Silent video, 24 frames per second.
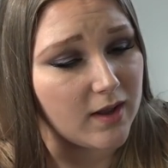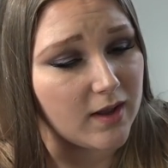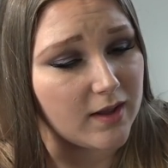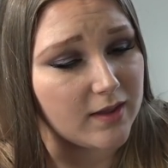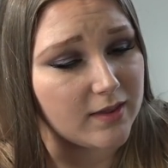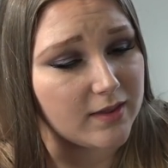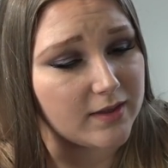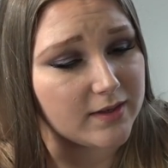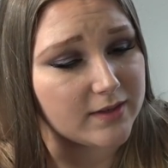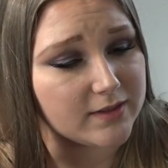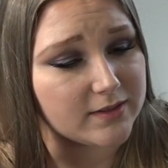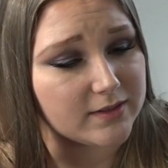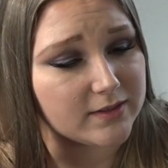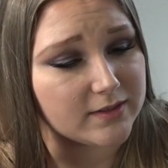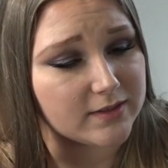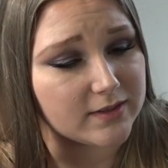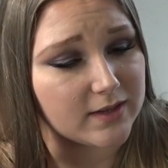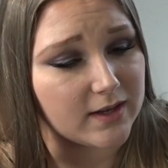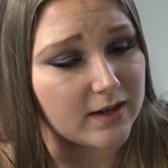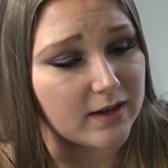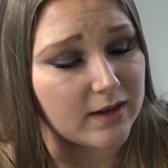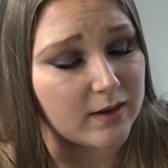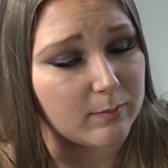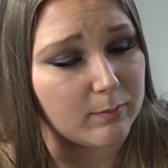and this
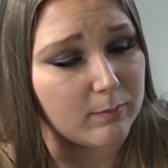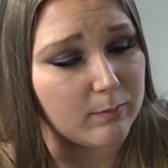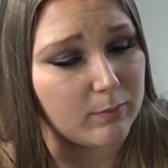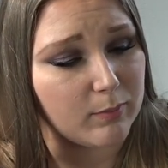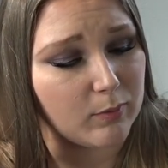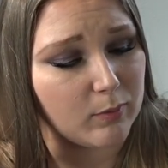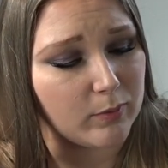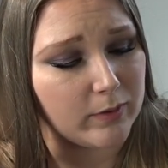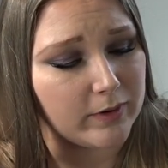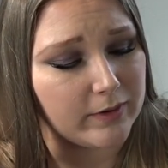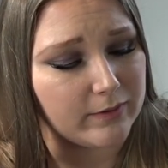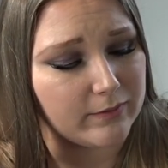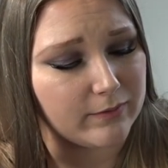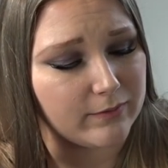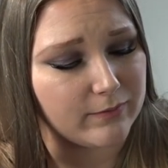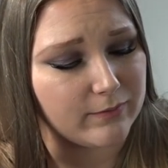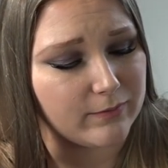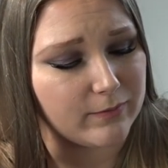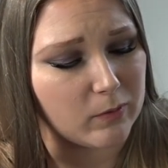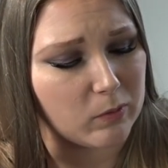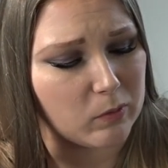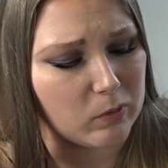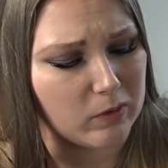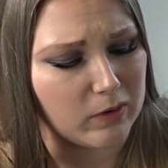is a
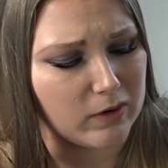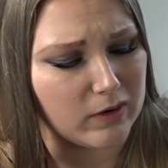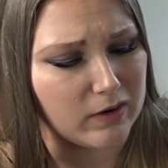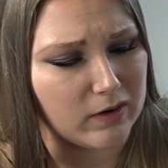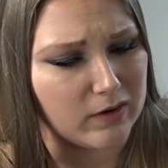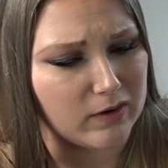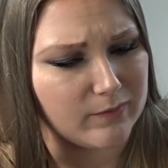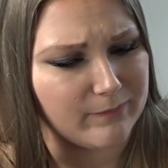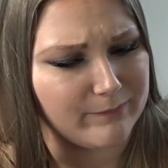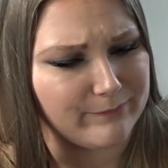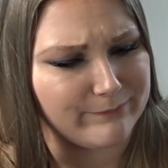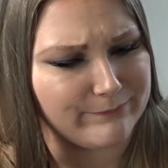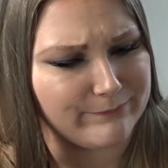0.4.